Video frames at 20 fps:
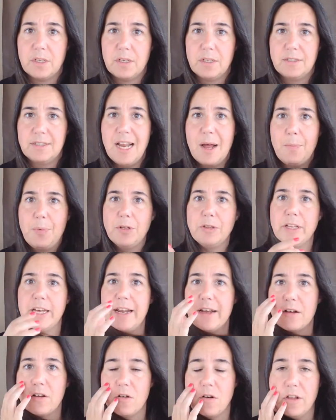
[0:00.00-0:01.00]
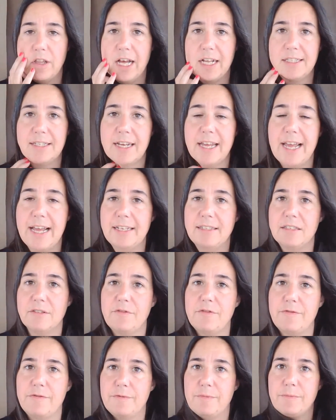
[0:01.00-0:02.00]
It's not political. That's a case of
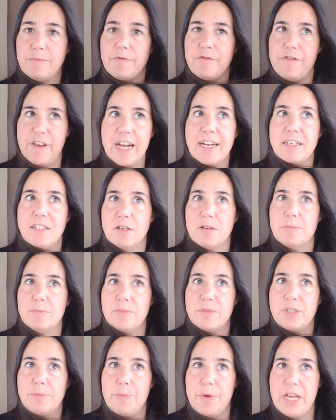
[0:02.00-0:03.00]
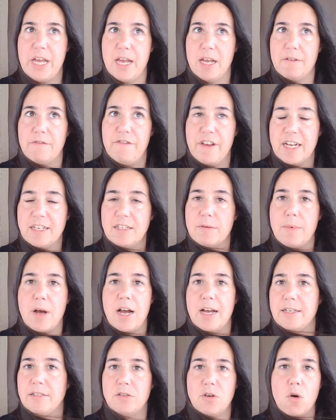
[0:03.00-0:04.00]
victims being
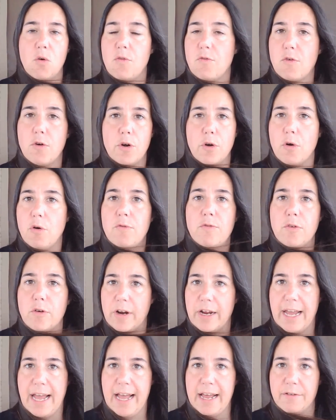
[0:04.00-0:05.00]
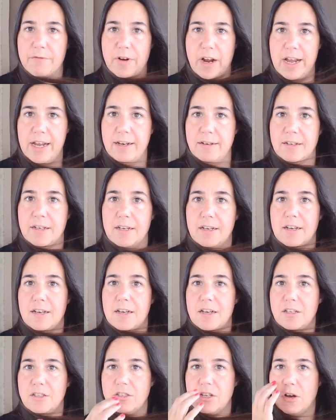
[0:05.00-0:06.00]
victimized over and over again, right?
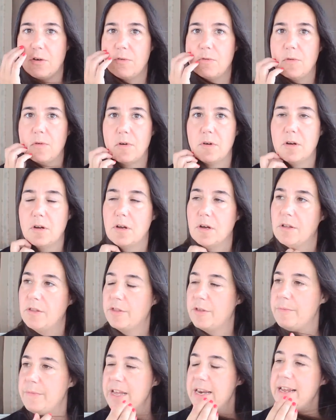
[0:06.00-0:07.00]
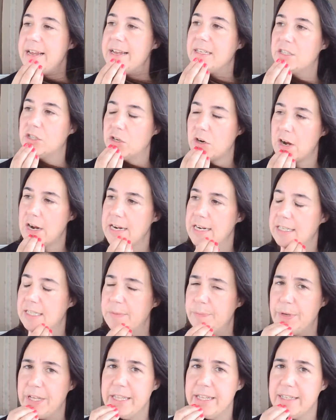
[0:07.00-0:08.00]
So the media is trying to
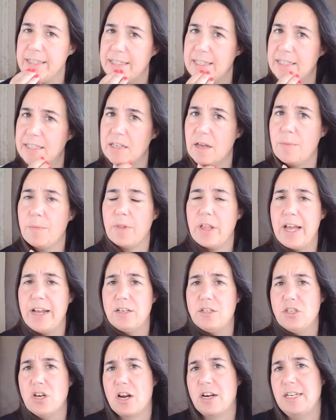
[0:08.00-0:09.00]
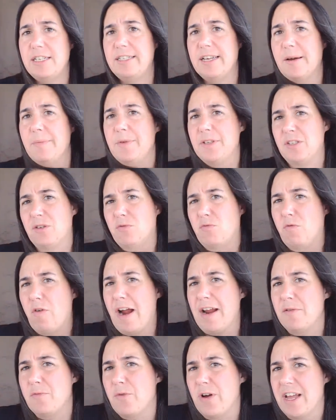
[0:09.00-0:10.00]
spin this as some like Johnny Depp is a
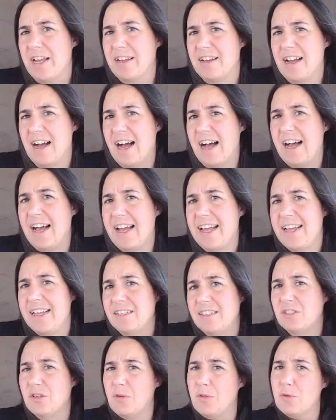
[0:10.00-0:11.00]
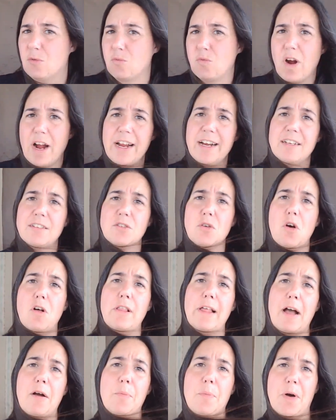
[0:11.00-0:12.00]
right-wing guy, and so the right is all
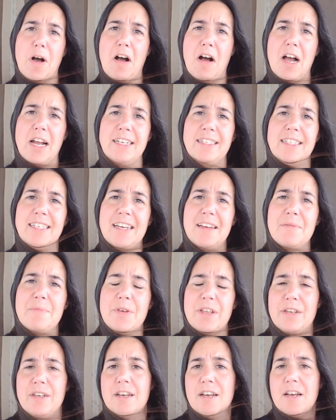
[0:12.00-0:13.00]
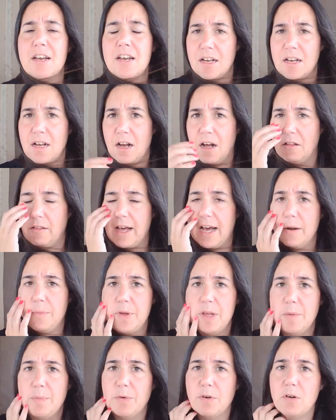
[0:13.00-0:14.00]
out behind him. And a lot of
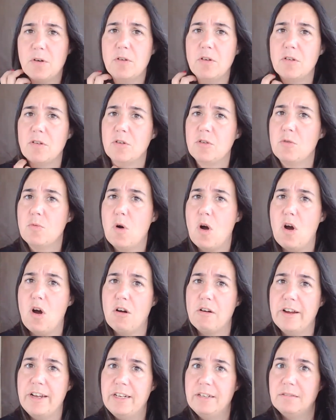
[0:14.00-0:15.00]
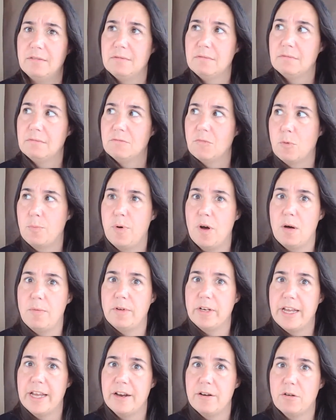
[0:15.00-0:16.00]
people who aren't
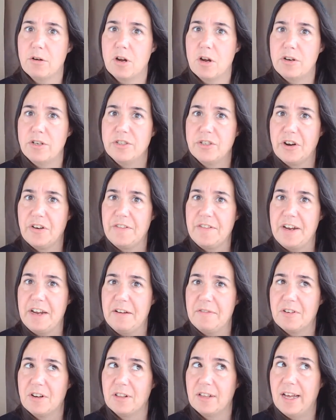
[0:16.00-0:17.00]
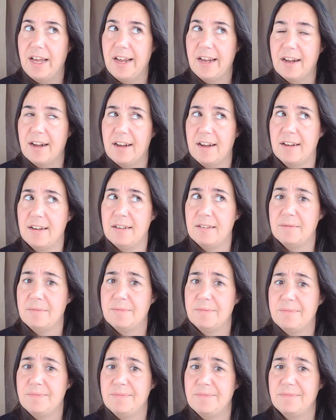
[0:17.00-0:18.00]
Republican or conservative are like,
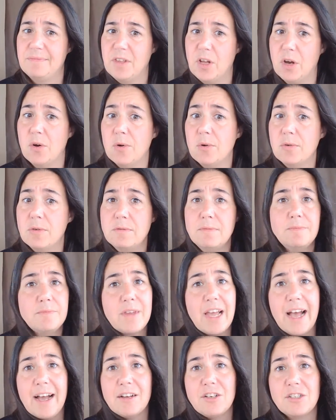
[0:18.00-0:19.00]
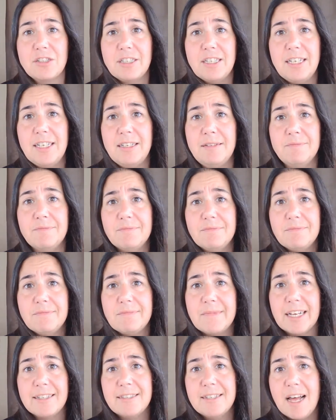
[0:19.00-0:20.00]
no, actually,
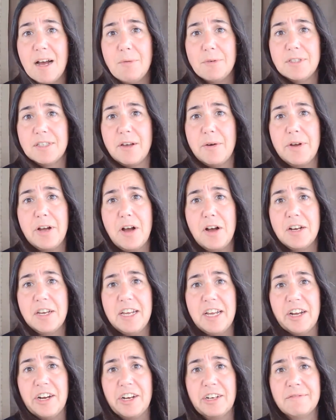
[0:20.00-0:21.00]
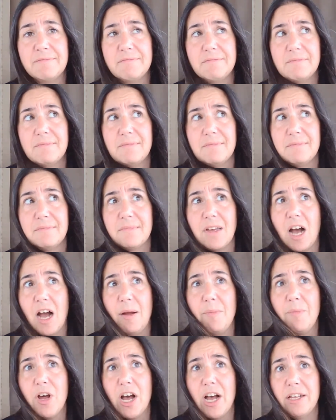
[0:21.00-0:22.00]
that's not what's going on here.
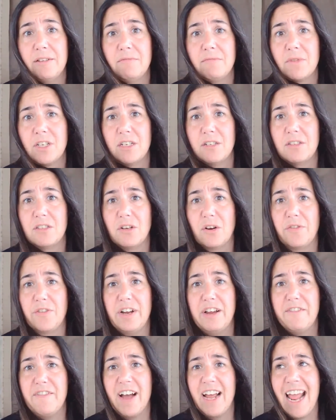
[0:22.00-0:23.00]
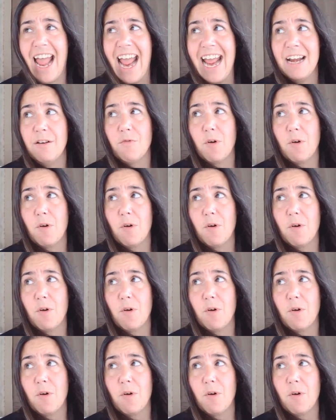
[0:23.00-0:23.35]
I'm not conservative. I hate